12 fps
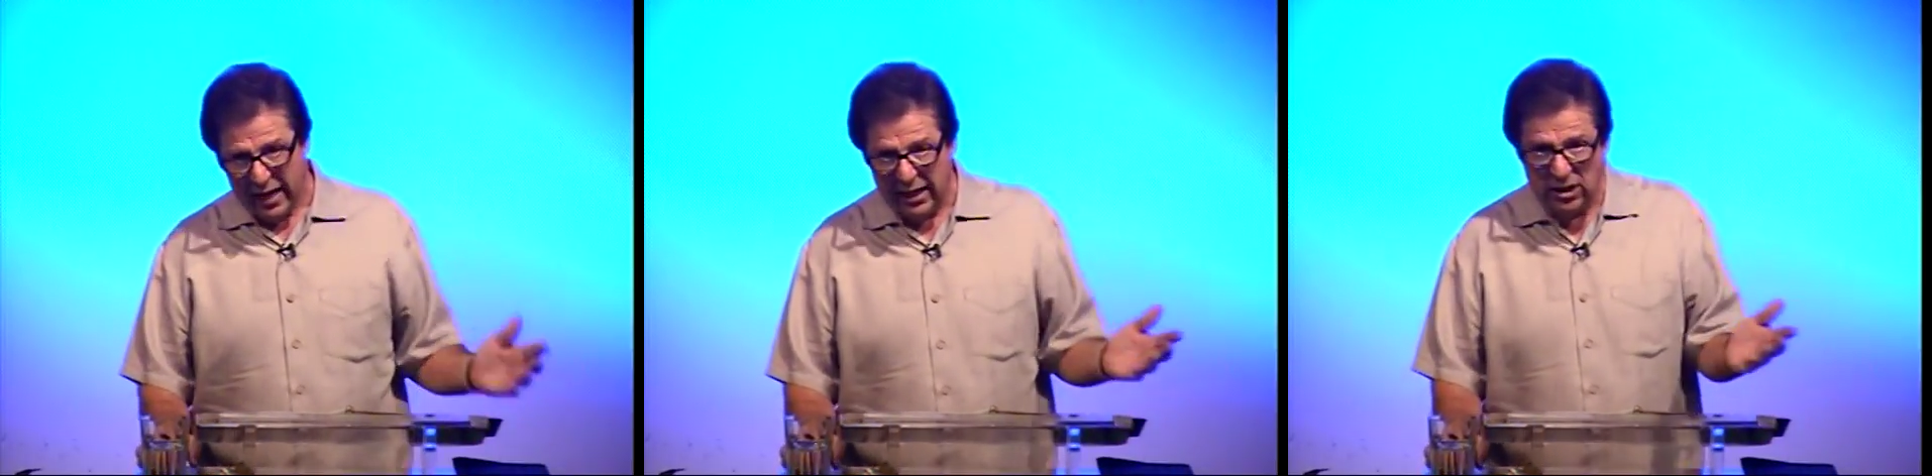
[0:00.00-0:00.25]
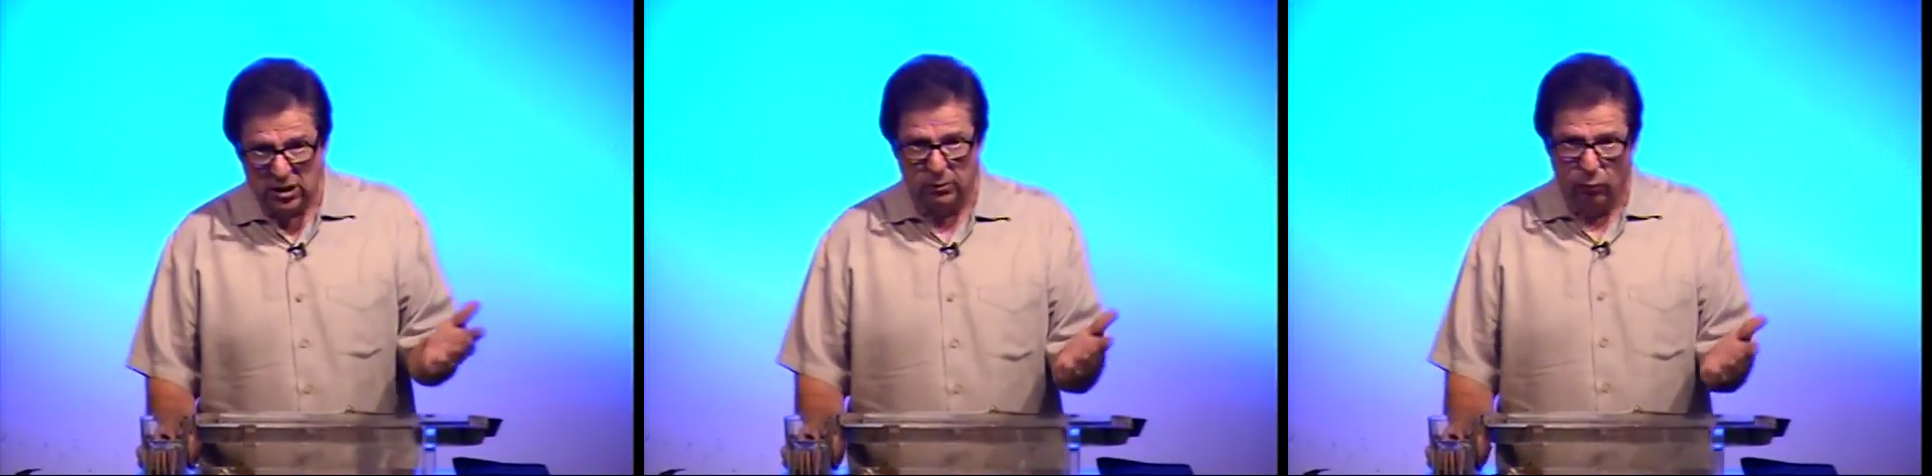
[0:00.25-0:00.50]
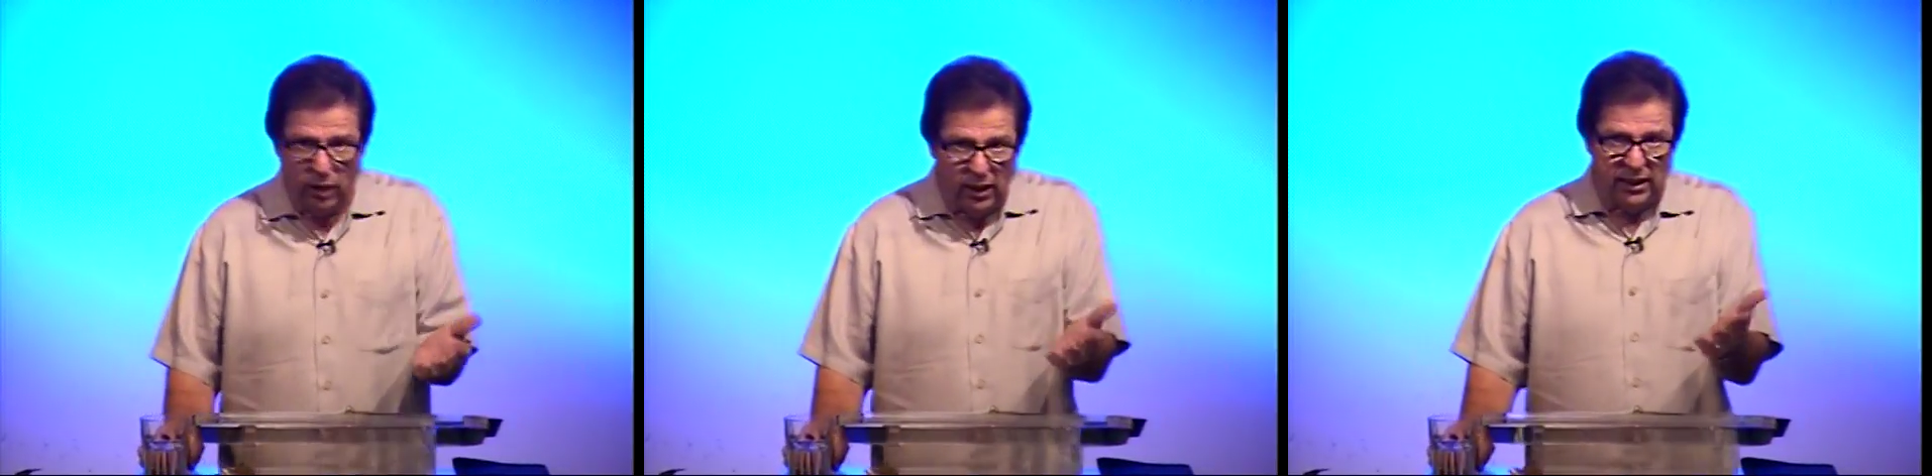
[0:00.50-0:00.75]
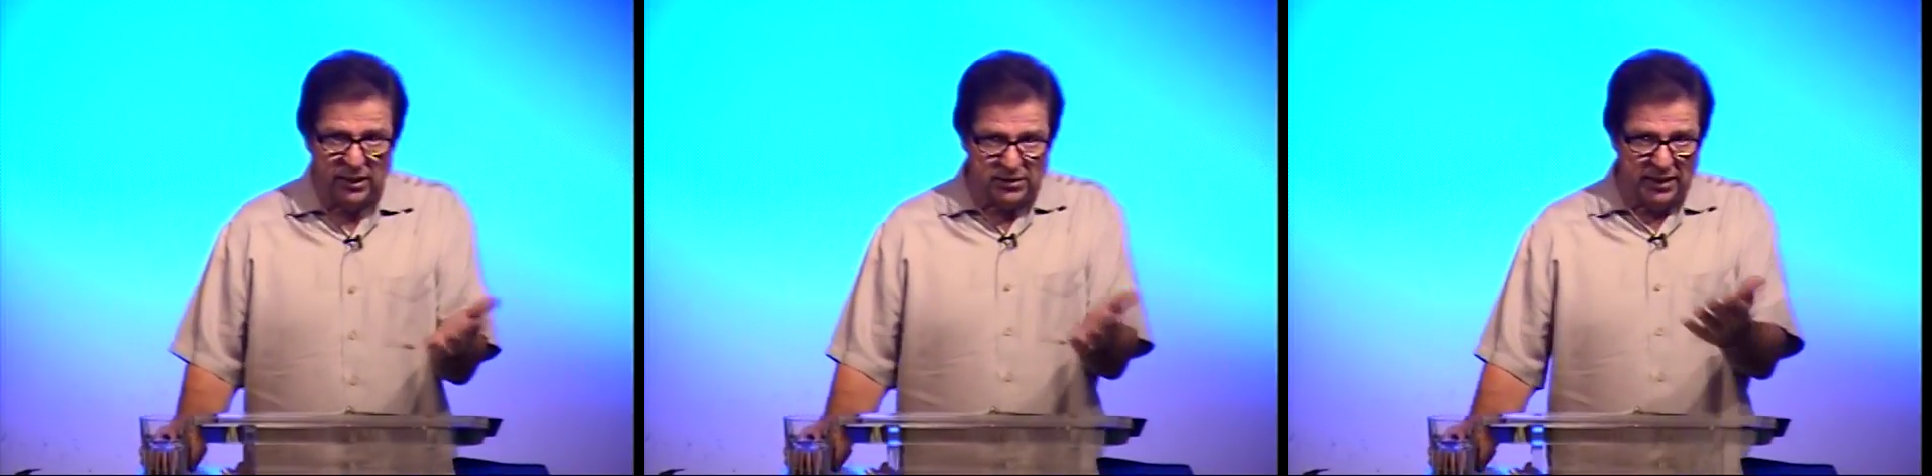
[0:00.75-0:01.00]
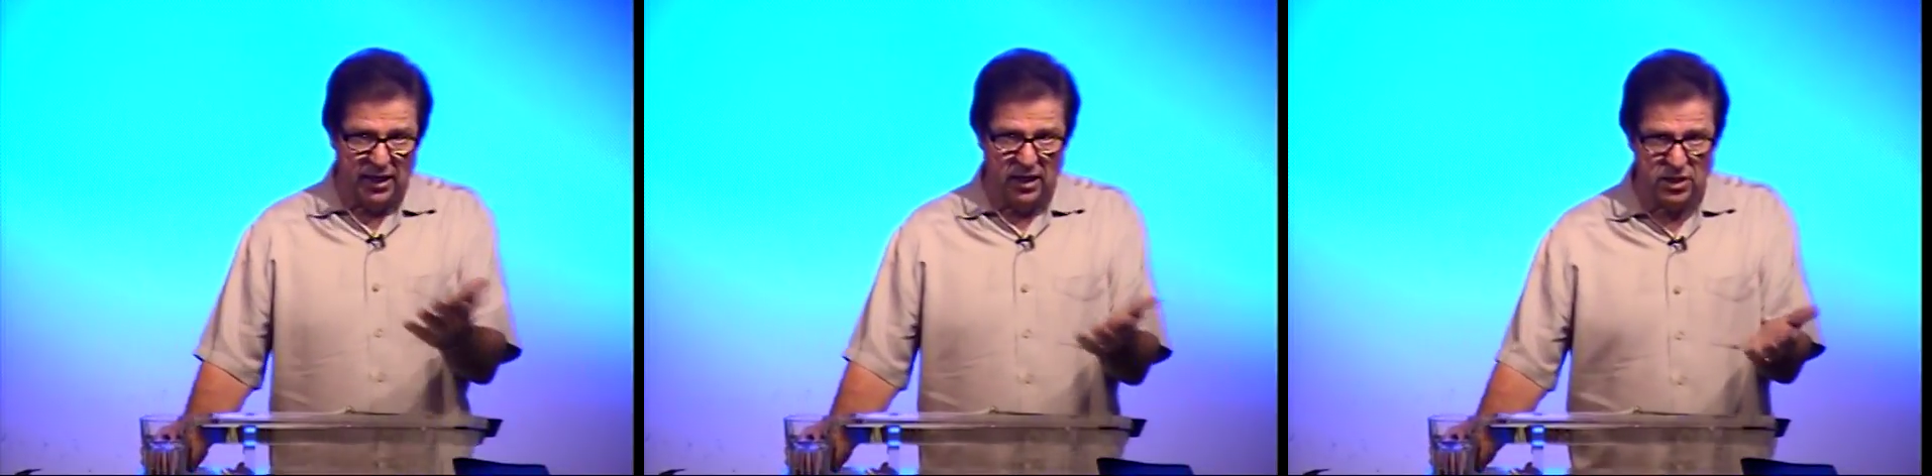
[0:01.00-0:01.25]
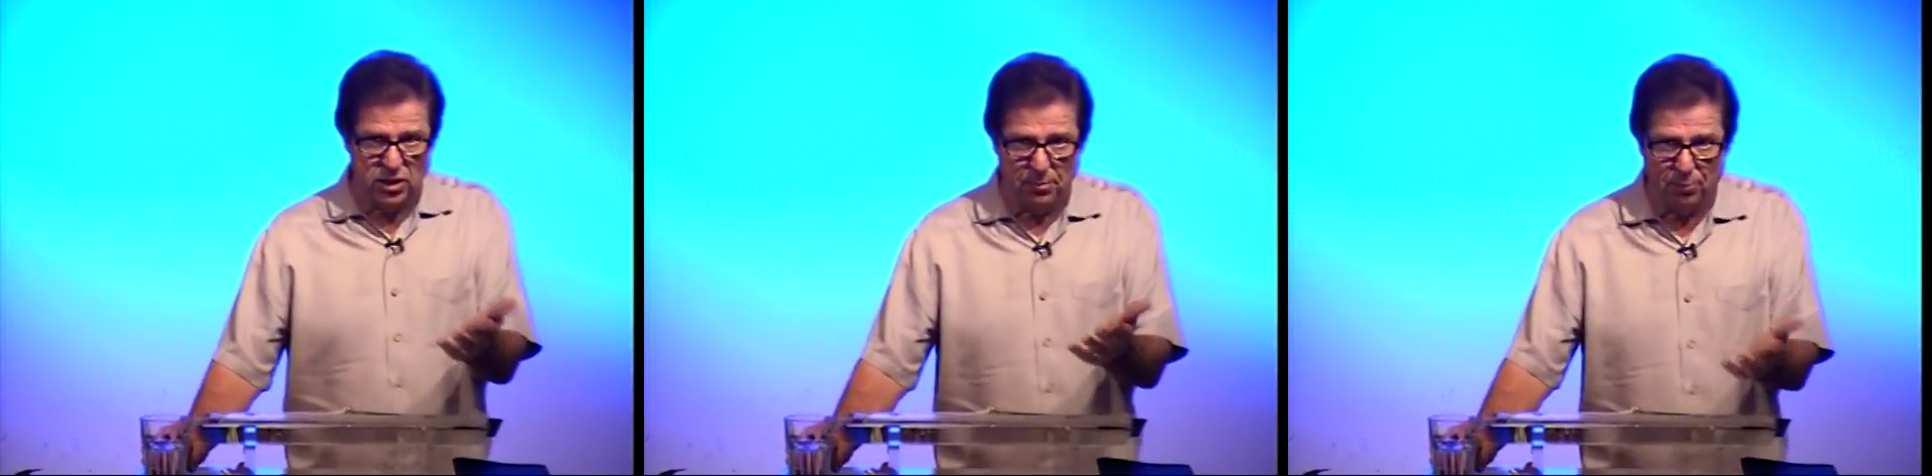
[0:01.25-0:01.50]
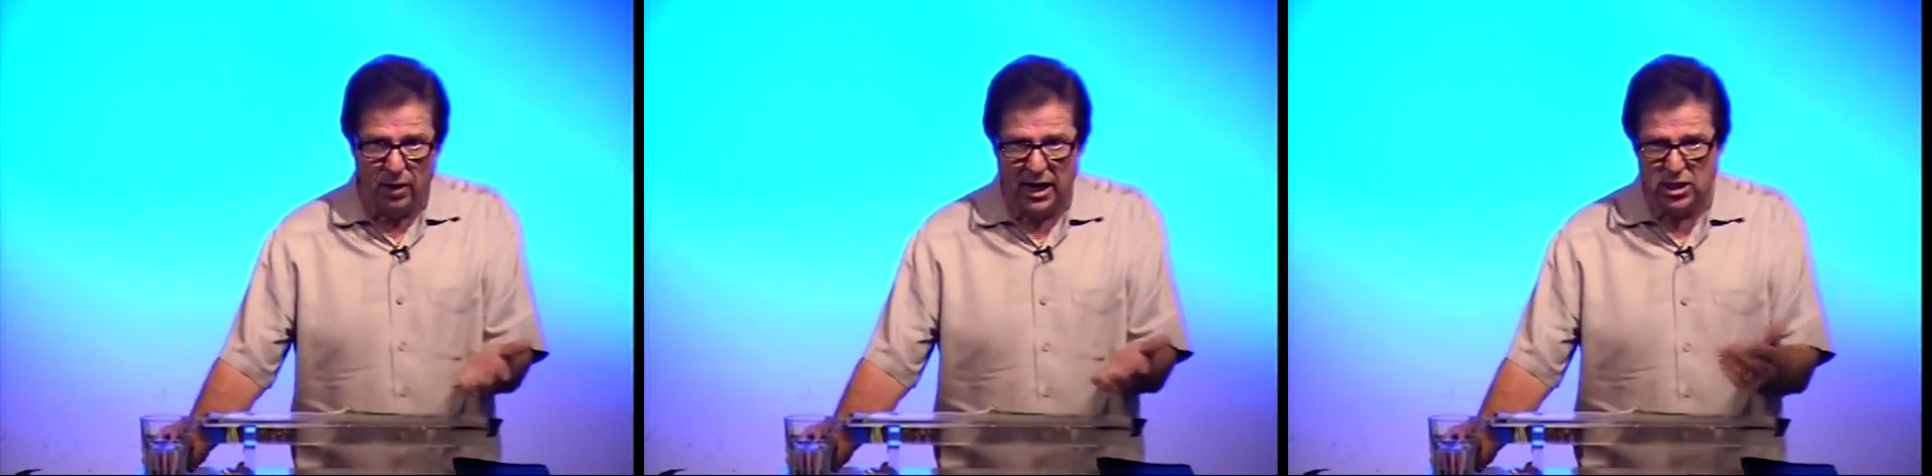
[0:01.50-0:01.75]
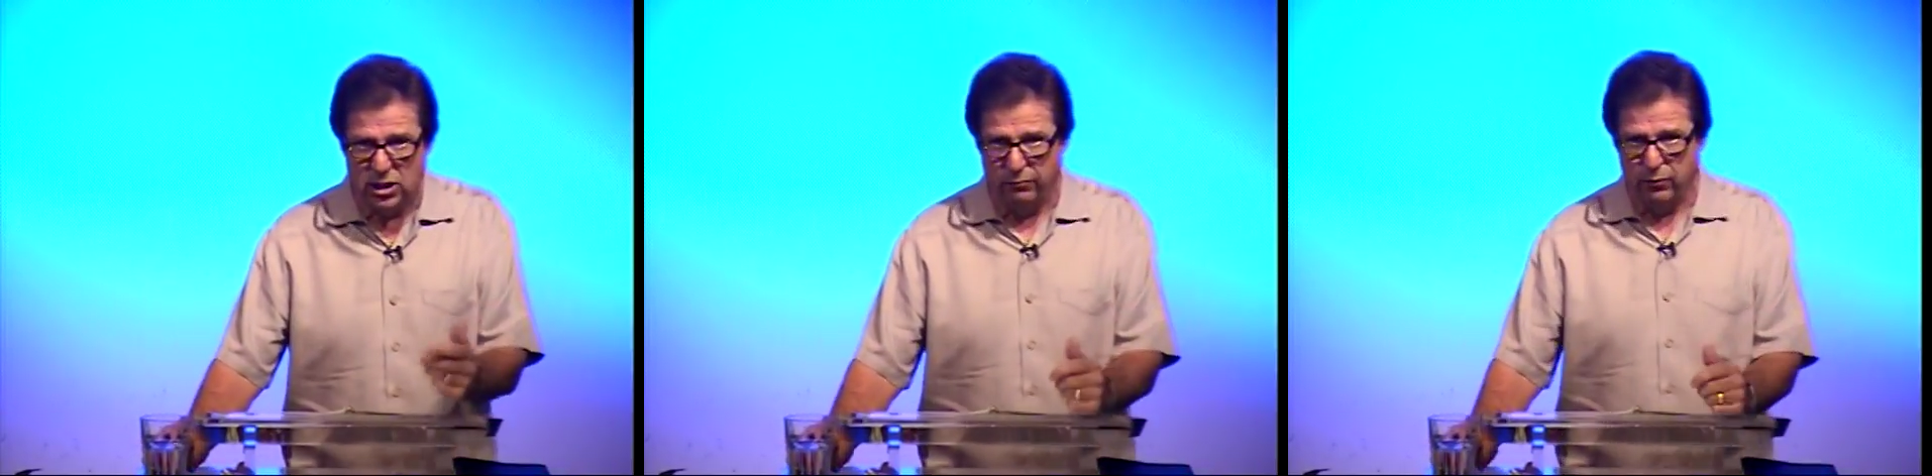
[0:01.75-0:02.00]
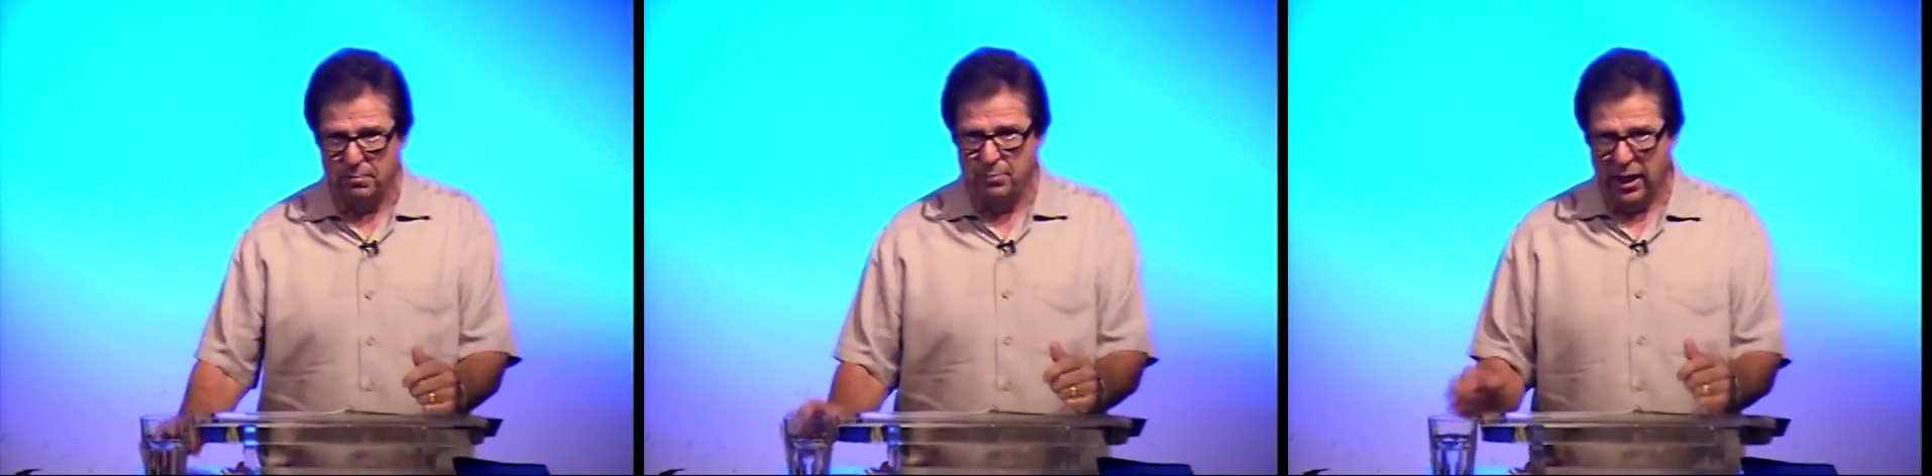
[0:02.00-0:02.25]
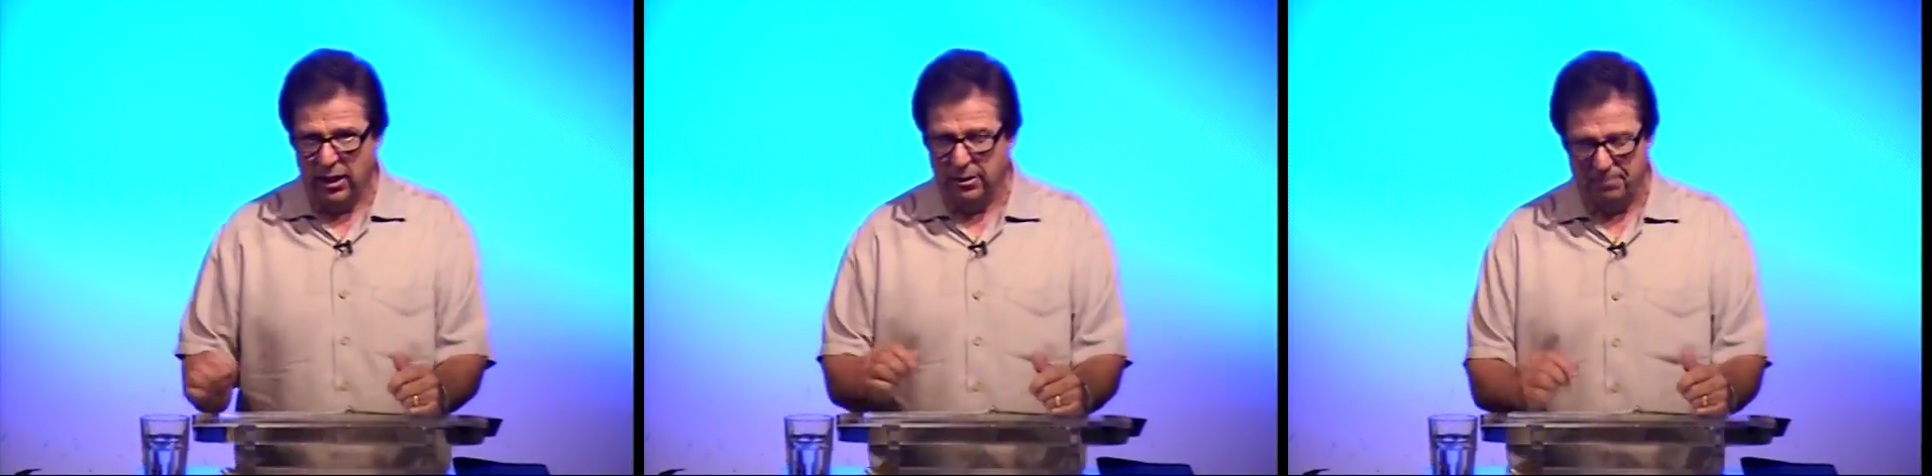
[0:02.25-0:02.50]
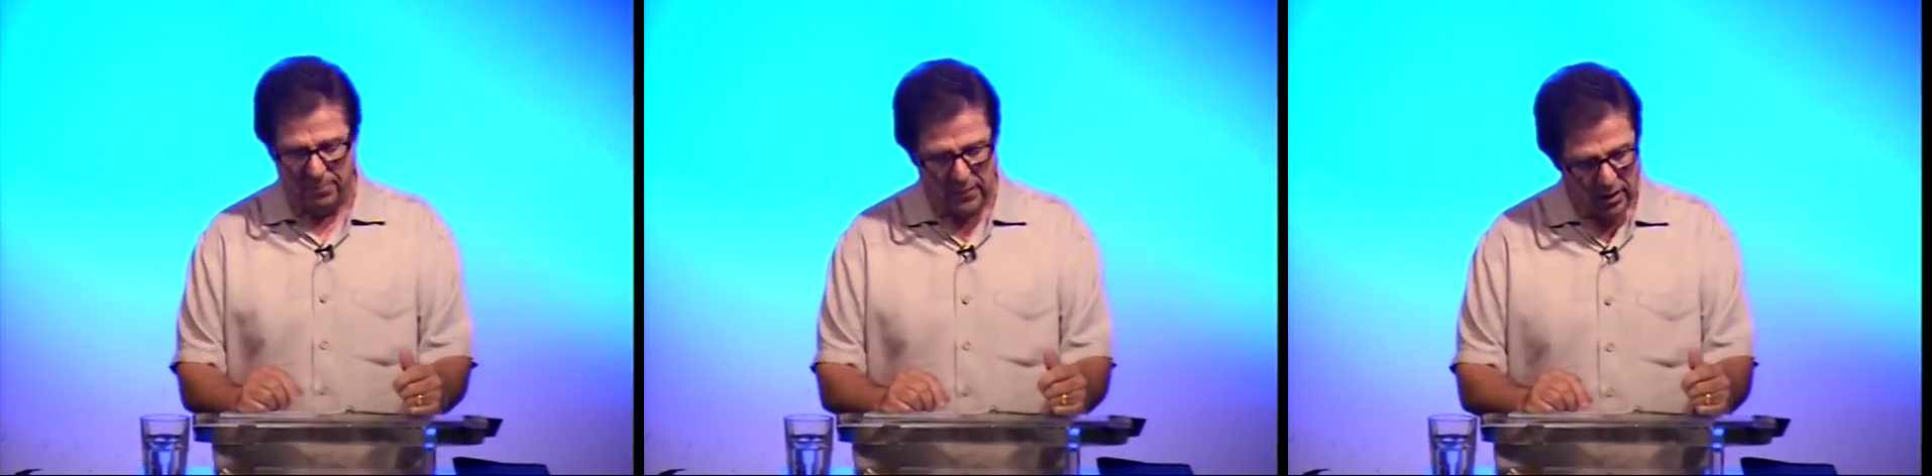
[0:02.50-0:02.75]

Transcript: And it's it really gets down, it's the price of rebellion.